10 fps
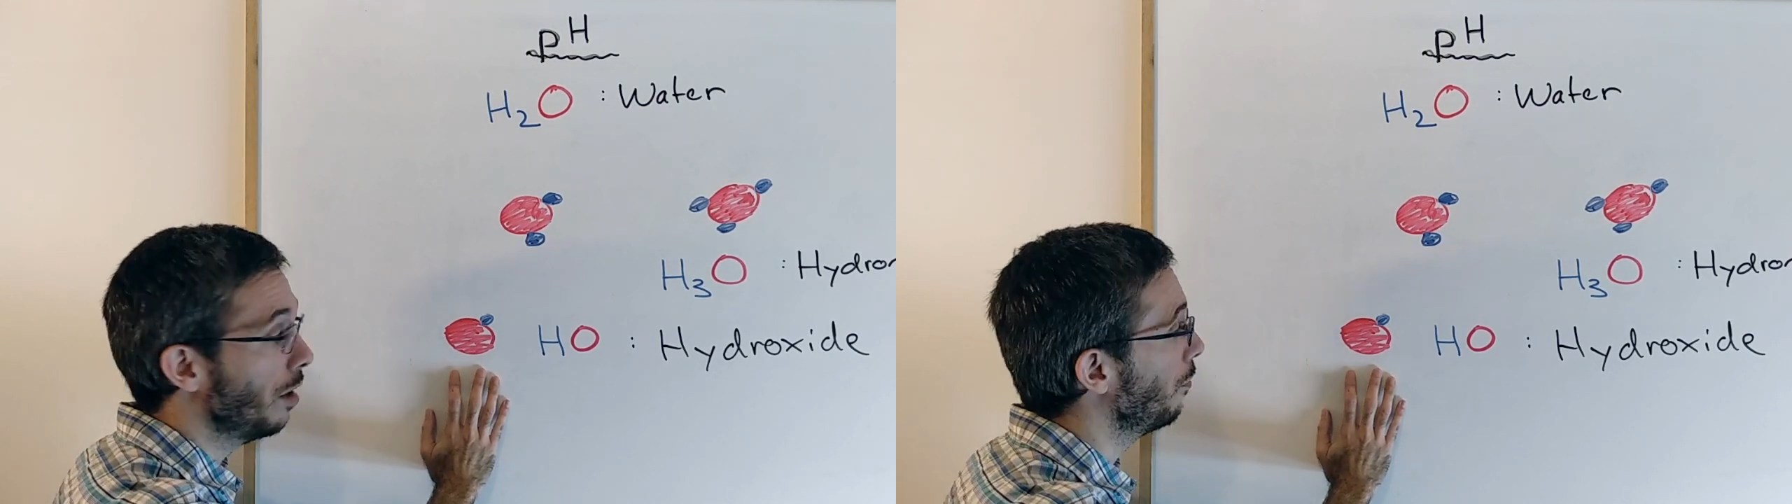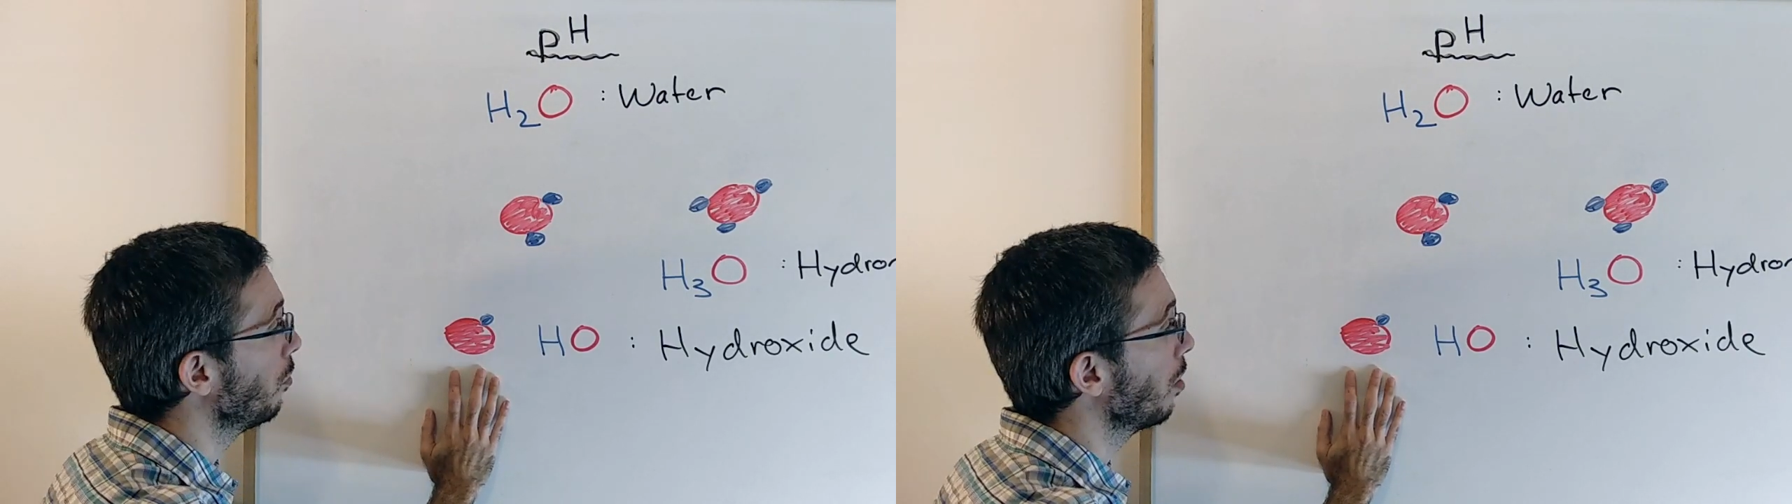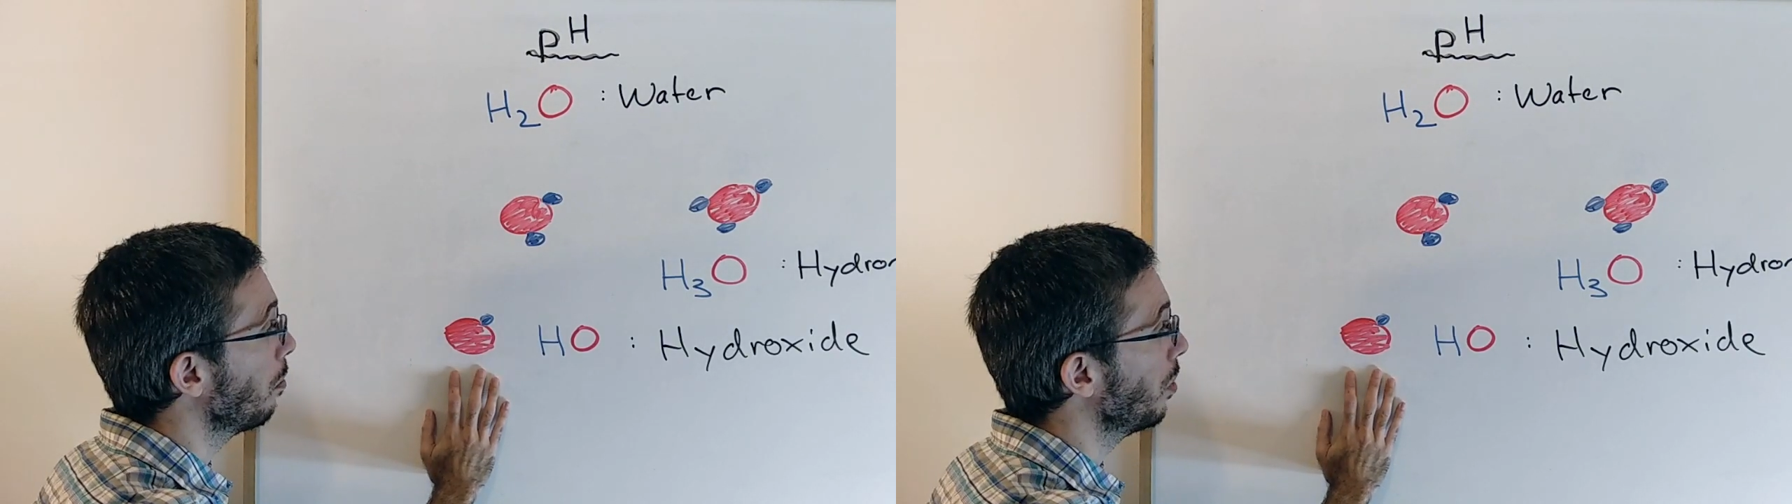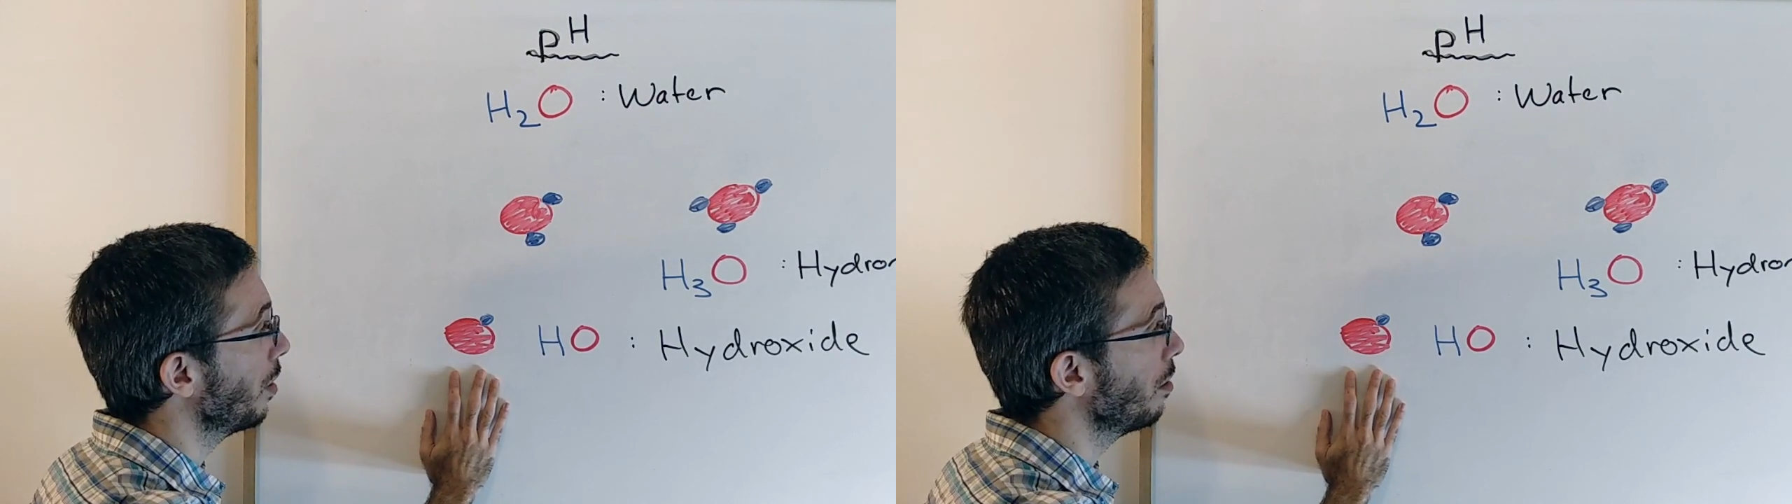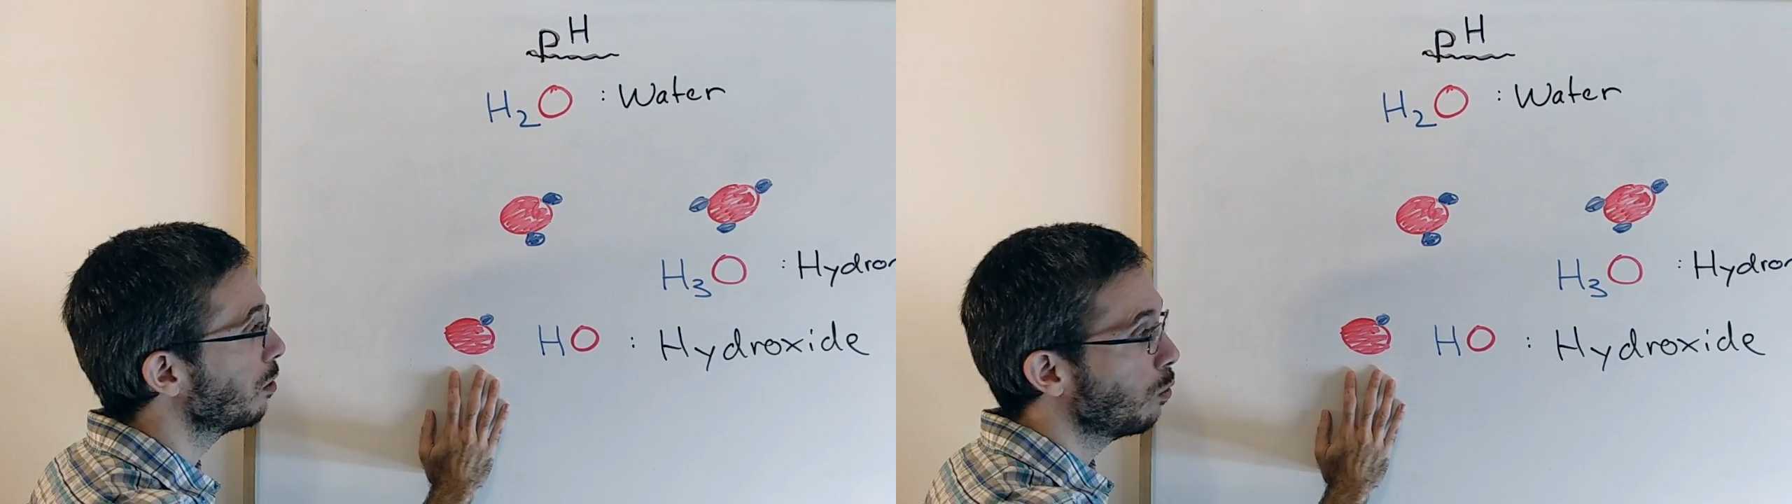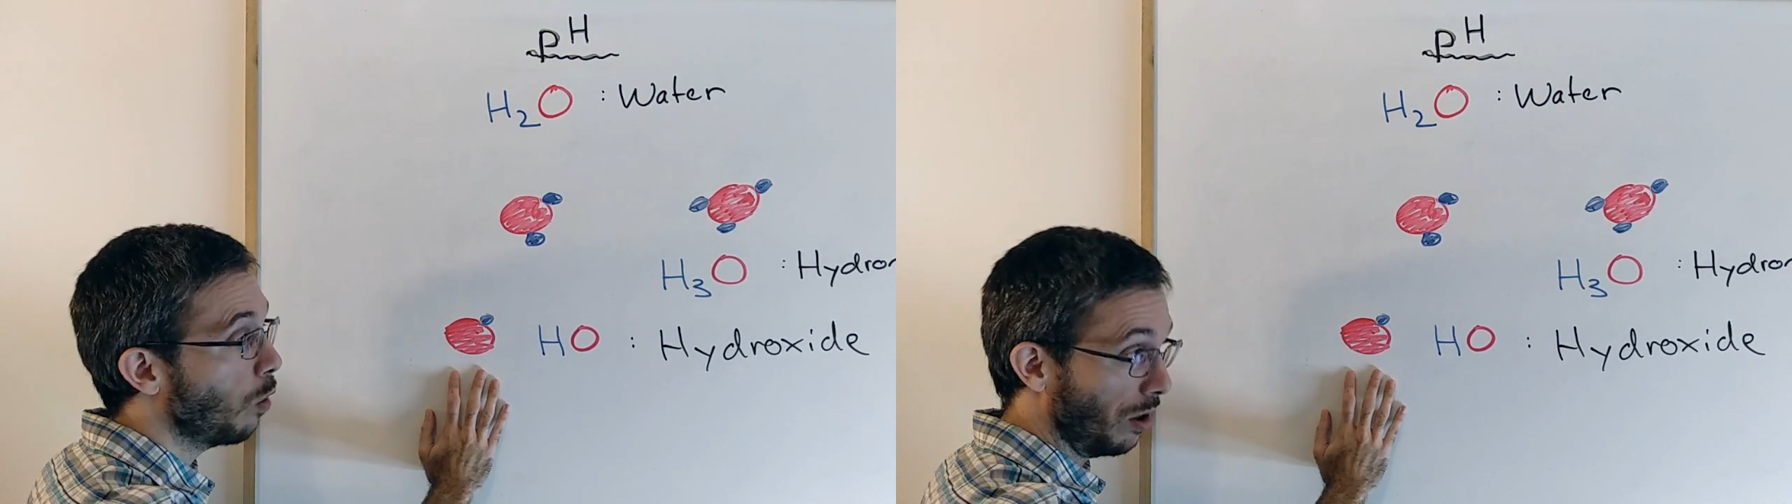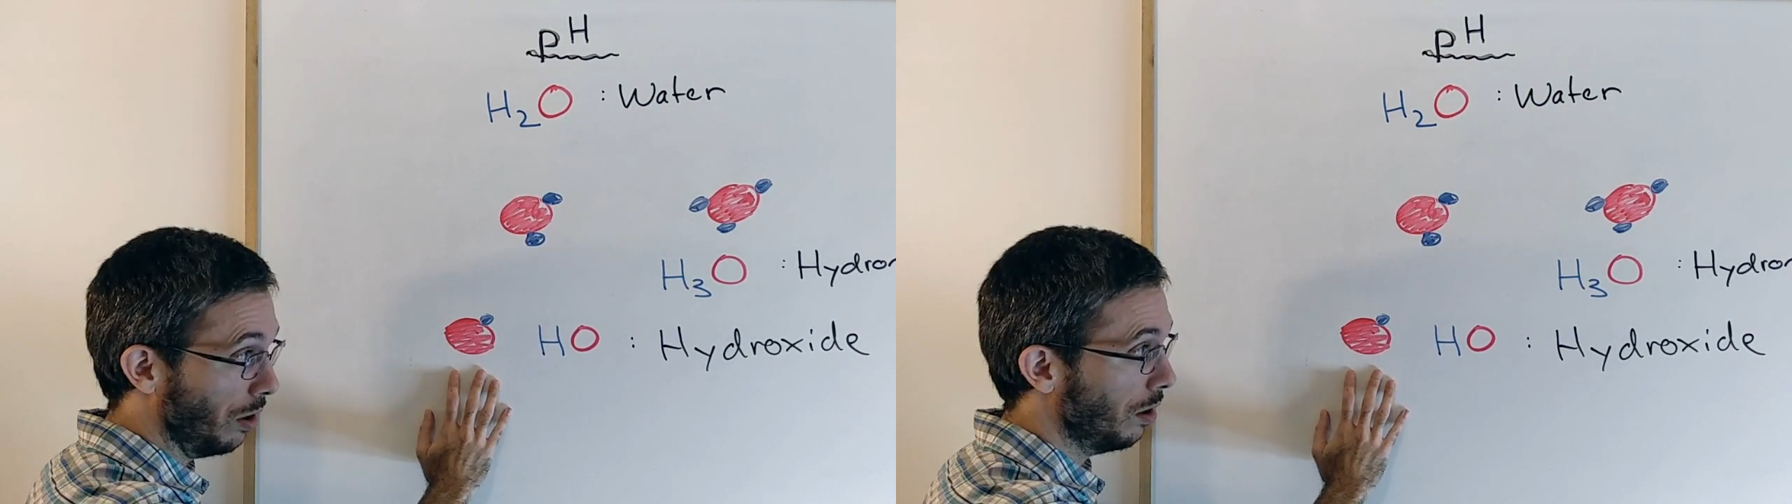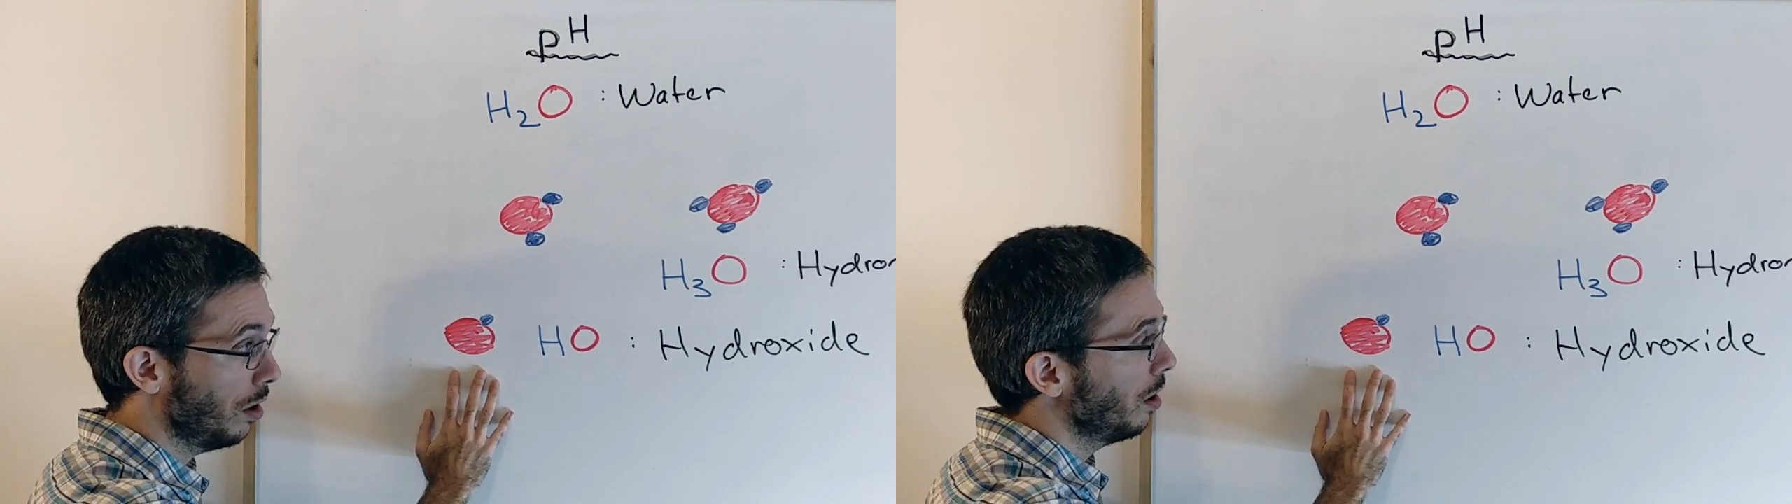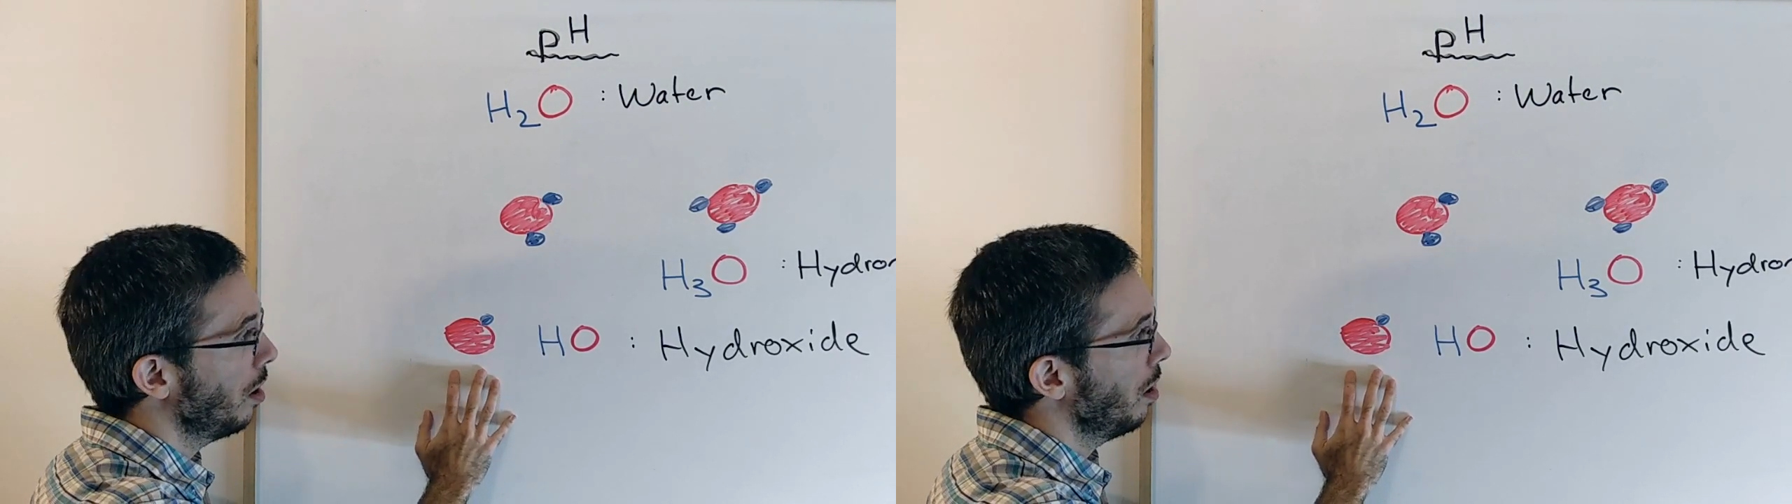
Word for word: if you dump it into water.